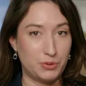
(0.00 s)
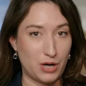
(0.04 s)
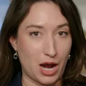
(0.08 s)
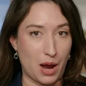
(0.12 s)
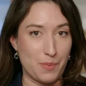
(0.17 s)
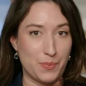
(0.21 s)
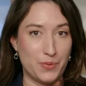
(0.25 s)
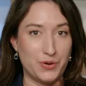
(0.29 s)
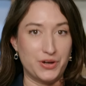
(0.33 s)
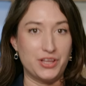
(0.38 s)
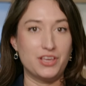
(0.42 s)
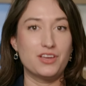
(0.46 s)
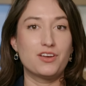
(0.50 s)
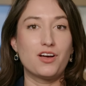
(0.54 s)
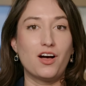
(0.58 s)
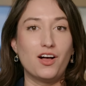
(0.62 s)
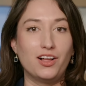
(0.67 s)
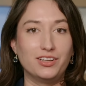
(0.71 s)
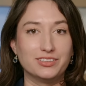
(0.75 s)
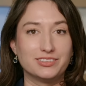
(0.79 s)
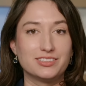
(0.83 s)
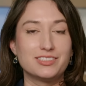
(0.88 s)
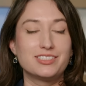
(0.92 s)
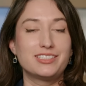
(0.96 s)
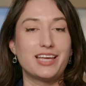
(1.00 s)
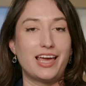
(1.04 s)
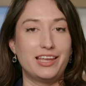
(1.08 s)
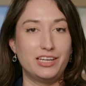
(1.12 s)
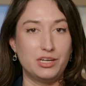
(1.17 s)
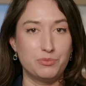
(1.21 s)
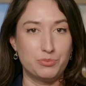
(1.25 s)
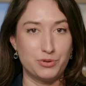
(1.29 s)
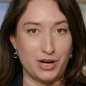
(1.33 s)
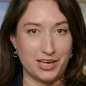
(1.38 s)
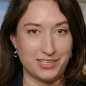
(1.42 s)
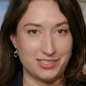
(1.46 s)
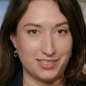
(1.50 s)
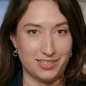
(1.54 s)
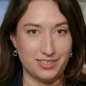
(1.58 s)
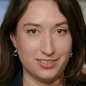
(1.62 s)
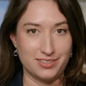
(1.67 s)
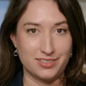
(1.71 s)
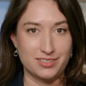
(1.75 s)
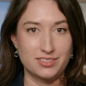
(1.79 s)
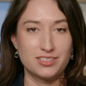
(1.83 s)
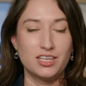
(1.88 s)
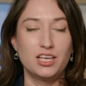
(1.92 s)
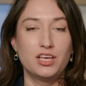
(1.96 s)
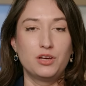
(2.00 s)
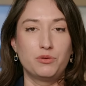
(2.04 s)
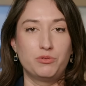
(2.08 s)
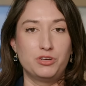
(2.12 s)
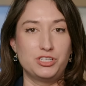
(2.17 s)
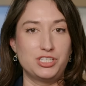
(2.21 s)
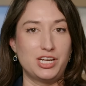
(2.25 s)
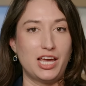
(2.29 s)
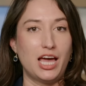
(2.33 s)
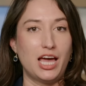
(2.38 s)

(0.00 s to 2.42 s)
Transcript: property called tenebrescence, which